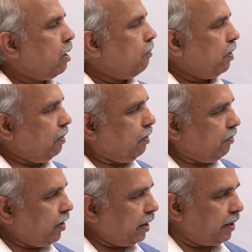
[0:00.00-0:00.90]
Whenever
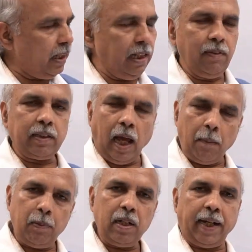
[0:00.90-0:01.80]
we are dealing with
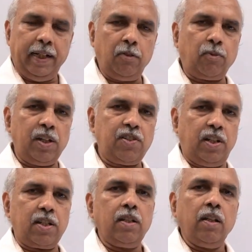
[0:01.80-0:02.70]
apple kind of
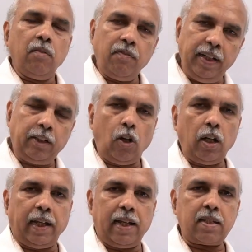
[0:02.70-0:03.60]
questions, we
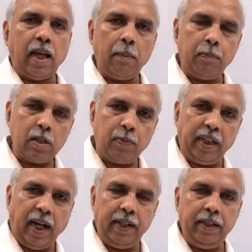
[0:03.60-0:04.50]
talk as apples
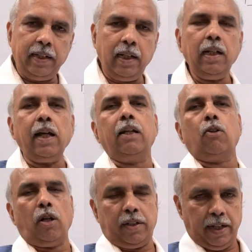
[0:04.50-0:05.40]
being identical and
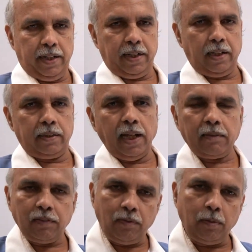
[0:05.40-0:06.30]
not identical.
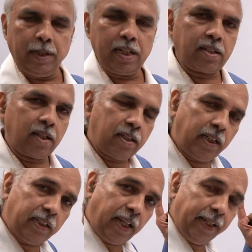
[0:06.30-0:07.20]
That we will be discussing
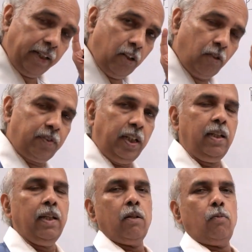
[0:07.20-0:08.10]
in the end of the
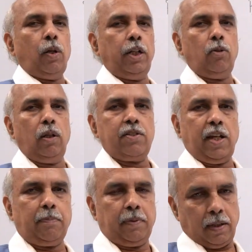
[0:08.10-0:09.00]
what you call
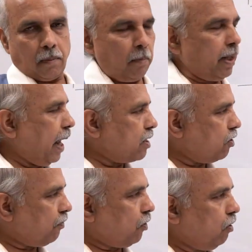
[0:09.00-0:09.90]
chapter. But as
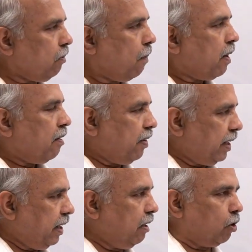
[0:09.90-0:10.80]
of now, we
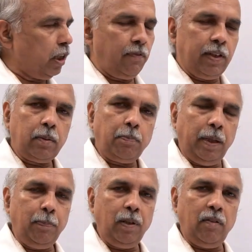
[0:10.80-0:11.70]
deal only with
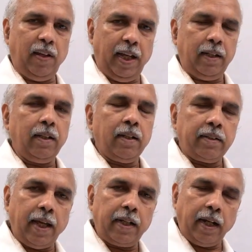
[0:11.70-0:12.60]
people where
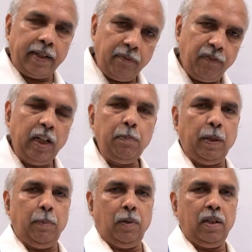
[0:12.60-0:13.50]
they are different
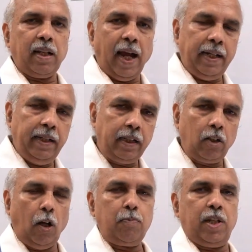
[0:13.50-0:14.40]
people. The identical
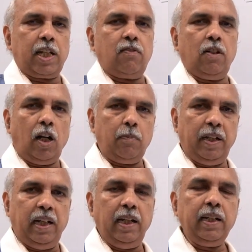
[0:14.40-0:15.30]
objects will not be
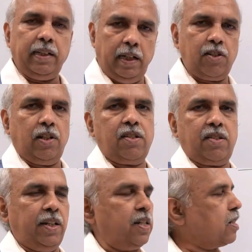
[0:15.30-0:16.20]
dealing in initial
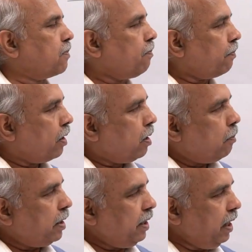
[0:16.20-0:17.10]
stages.
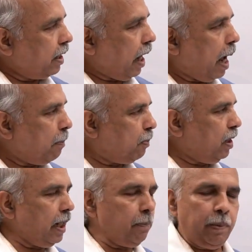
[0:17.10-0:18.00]
But here,
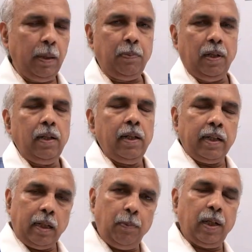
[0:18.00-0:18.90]
apple and people,
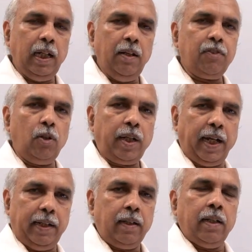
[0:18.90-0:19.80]
typically if you look
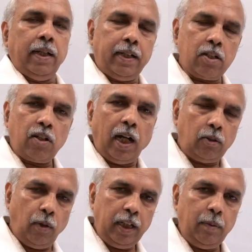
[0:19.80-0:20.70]
at, it is not
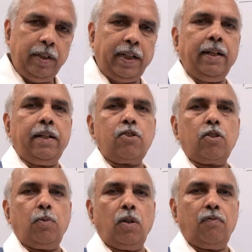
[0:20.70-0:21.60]
going to be 10 raised to
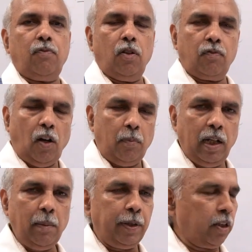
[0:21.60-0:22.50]
the power of 4
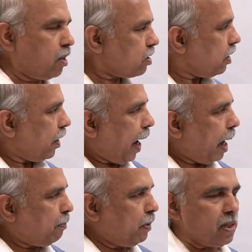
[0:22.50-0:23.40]
formula, because
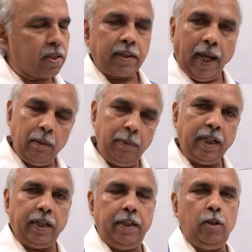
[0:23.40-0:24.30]
apples can be
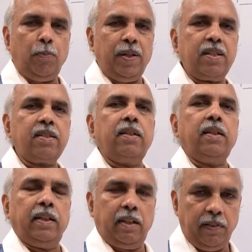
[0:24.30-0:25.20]
cut into pieces and
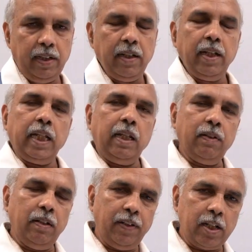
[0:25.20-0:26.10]
then given.
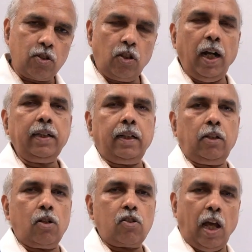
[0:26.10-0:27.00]
Even if it is not cut
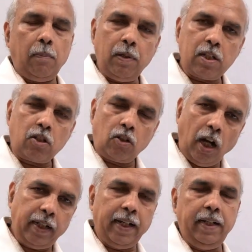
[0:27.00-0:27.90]
also, apples
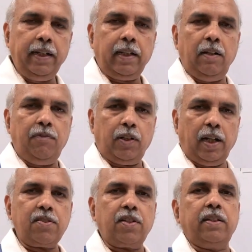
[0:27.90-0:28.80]
not identical if you
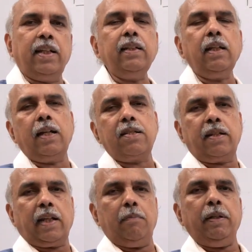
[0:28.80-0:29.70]
consider, then the answer
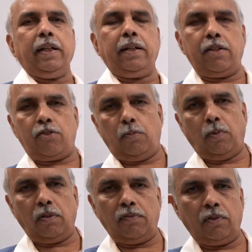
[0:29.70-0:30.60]
can be 10 raised to the
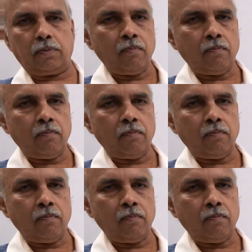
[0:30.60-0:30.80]
power of 4.